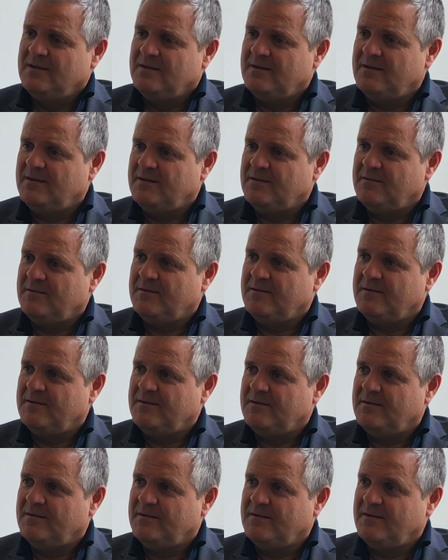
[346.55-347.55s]

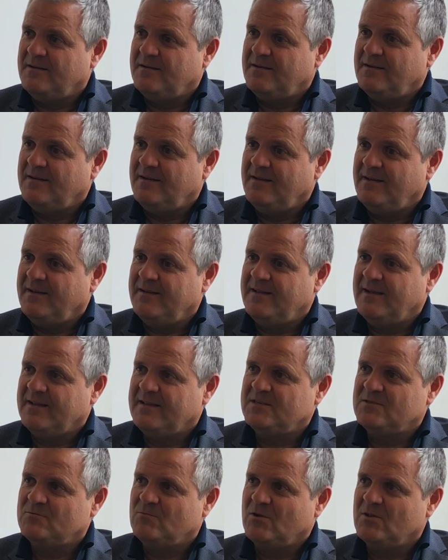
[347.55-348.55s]
And
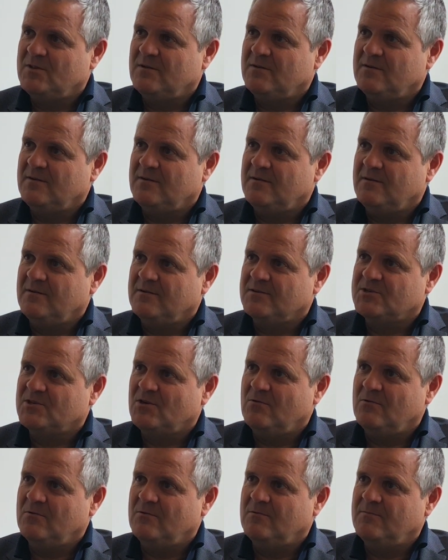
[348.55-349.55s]
that is what
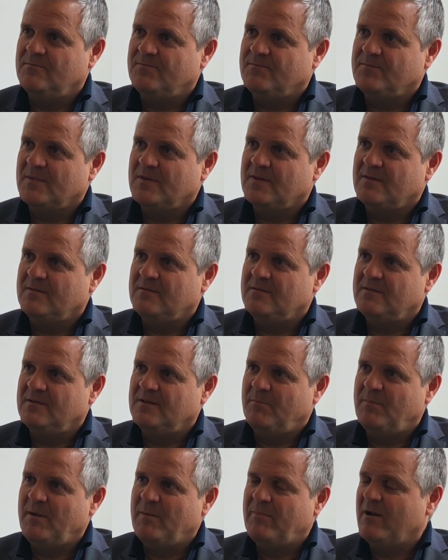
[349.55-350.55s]
also
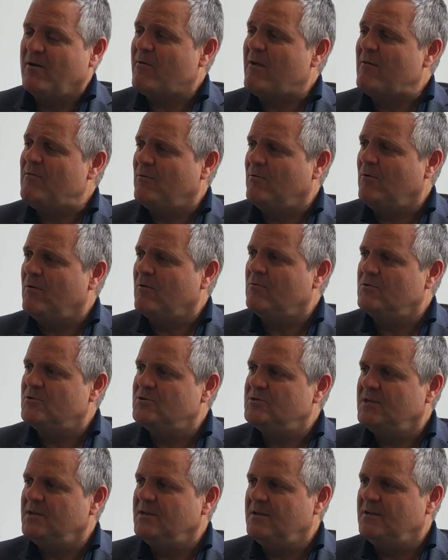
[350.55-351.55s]
the people around the world
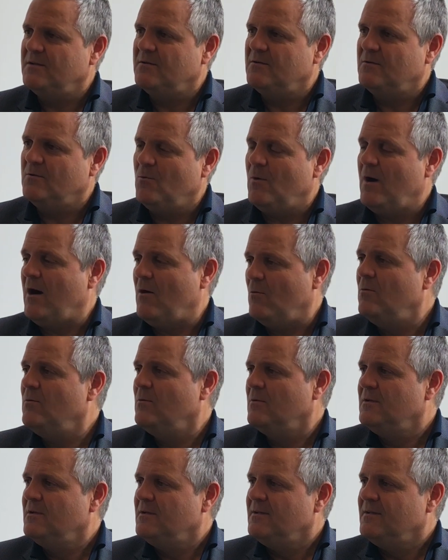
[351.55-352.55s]
could see. Wow,
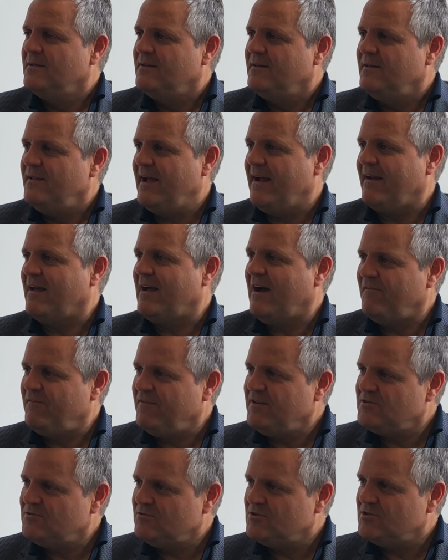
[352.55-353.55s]
they are
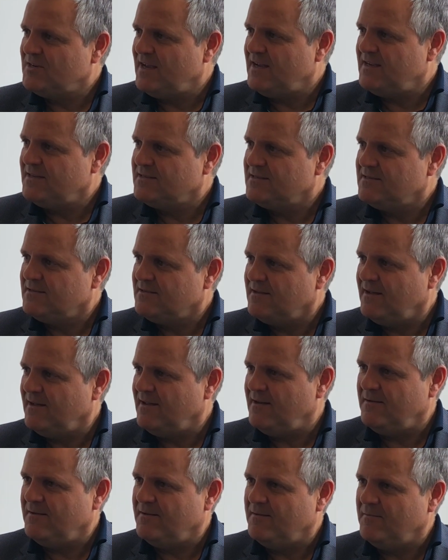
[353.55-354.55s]
having success,
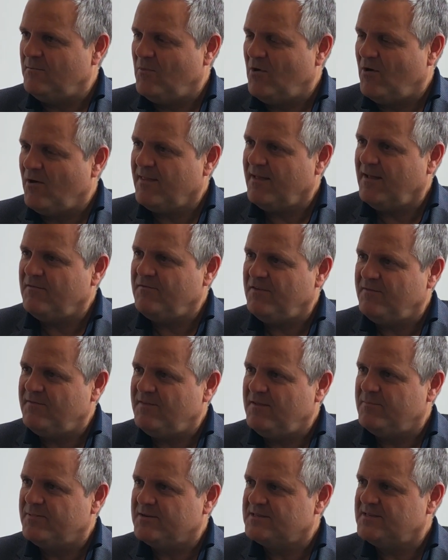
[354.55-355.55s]
and more than
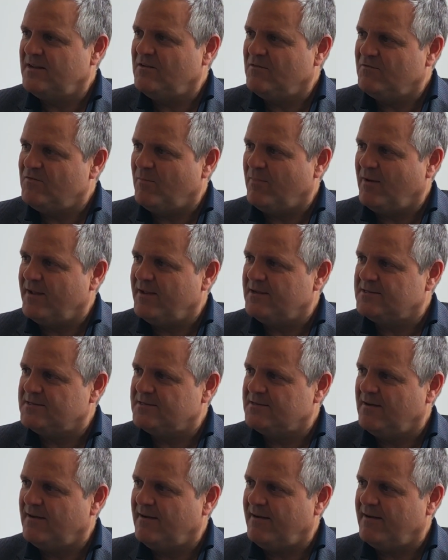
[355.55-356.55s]
50% of the
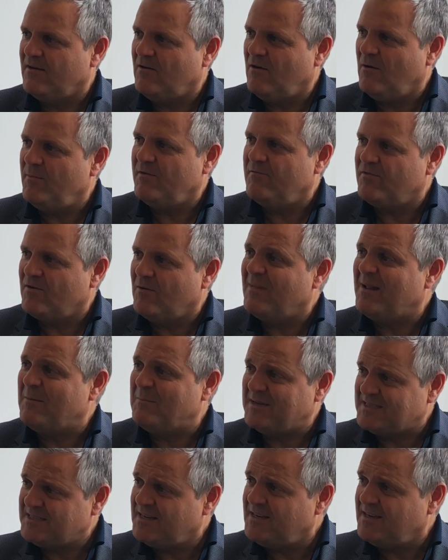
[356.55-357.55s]
players are coming from La
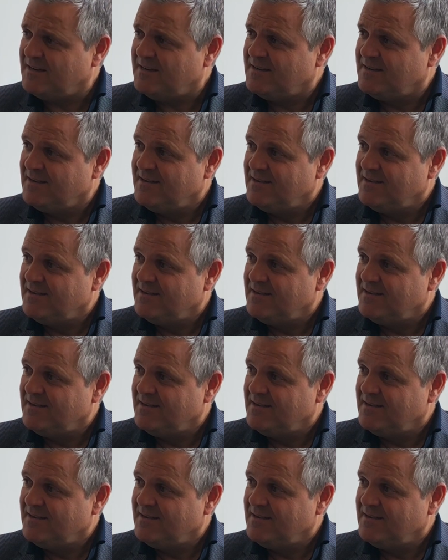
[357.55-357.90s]
Masia.